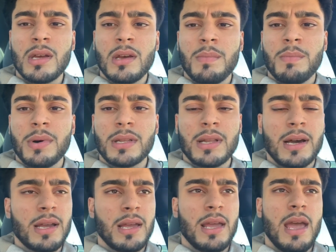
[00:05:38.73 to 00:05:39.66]
but
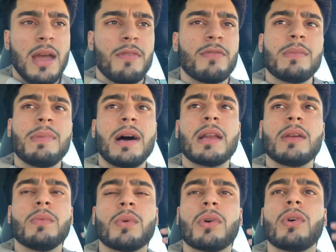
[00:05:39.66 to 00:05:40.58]
like everybody
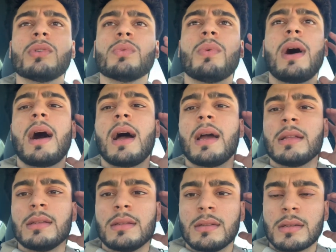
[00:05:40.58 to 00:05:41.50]
worldwide,
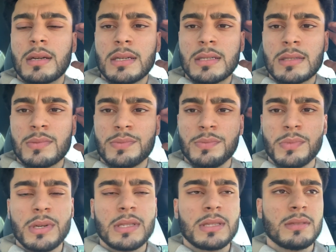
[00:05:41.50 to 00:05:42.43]
because
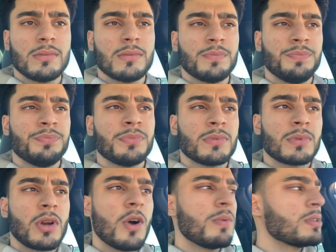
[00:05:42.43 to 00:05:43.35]
what
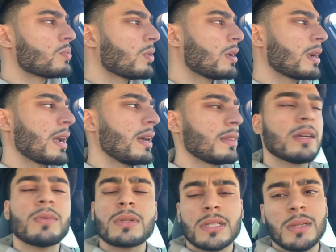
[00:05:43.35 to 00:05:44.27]
Kobe's work
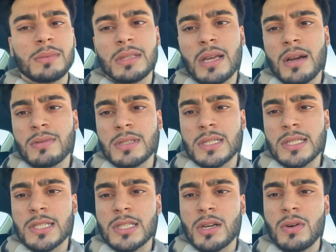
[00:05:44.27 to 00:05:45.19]
ethic was something that was
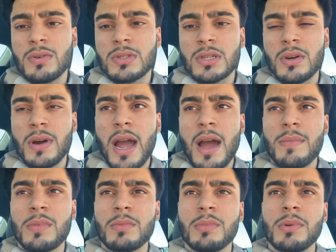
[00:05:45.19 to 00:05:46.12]
just so
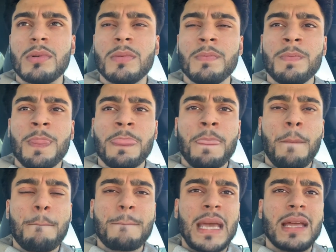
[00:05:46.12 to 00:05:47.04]
admirable,
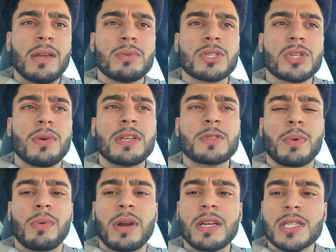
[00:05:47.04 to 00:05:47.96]
and it was so
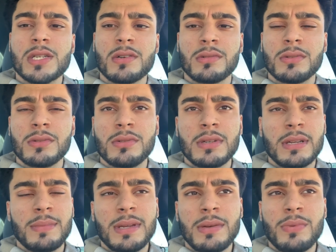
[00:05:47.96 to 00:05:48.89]
inspirational, dude. I
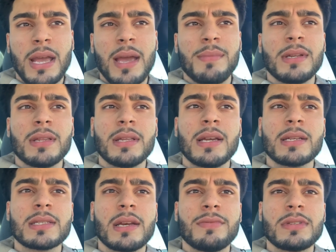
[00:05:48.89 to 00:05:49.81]
mean, he came in the league
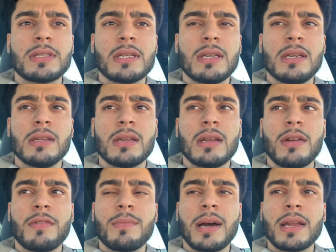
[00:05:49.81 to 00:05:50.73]
at 17, and
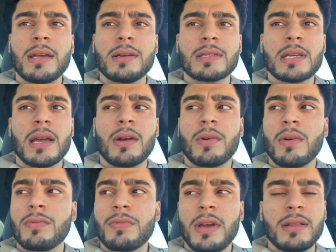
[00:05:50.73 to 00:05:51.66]
everybody else had
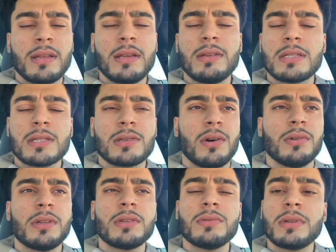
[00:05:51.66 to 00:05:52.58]
grown family. He just the
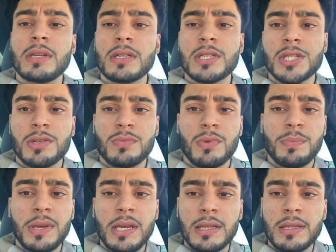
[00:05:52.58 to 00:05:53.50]
only dude in the gym
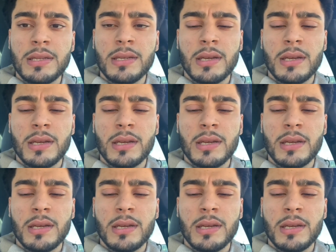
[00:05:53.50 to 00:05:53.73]
repeatedly,